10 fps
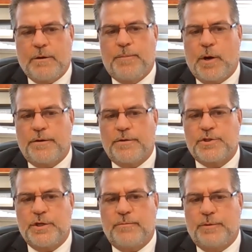Our
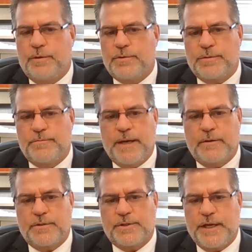partnership with Ocean
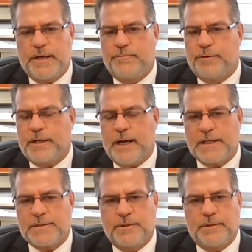Medical Center, Brick
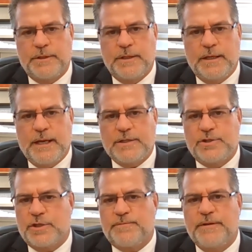Hospital has
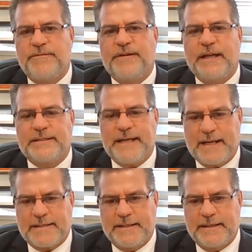just been
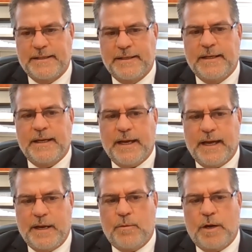fantastic,
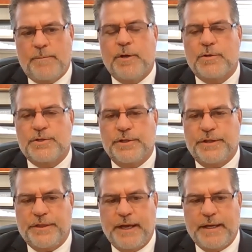and I want to
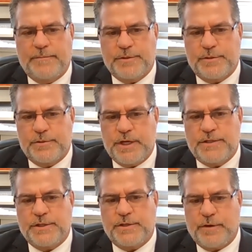personally thank Mr.
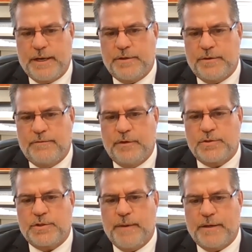Jason Kretner of
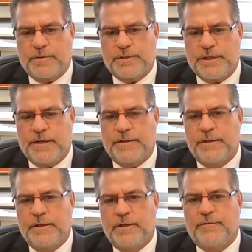Ocean Medical Center
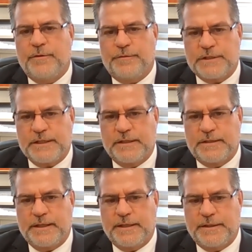for
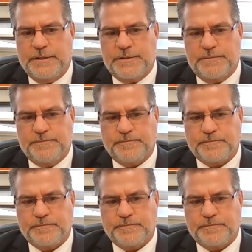facilitating this.